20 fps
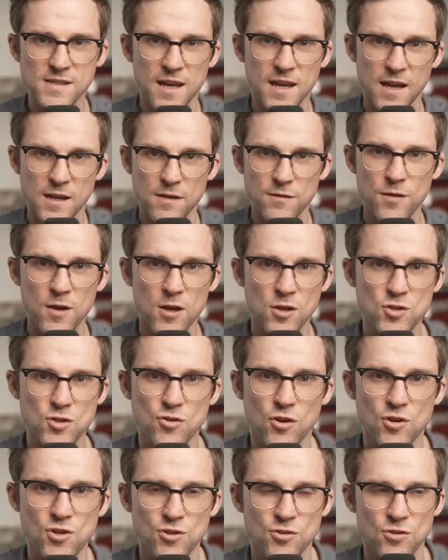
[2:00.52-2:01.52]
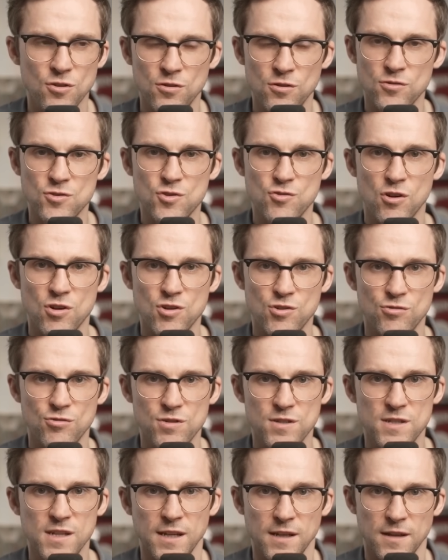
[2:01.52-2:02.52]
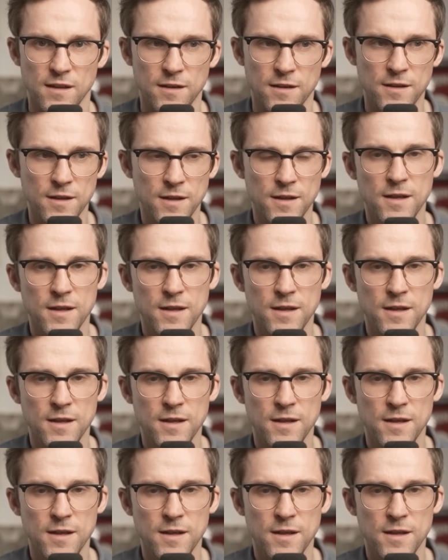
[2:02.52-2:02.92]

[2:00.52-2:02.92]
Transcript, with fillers: kind of structured and unstructured data.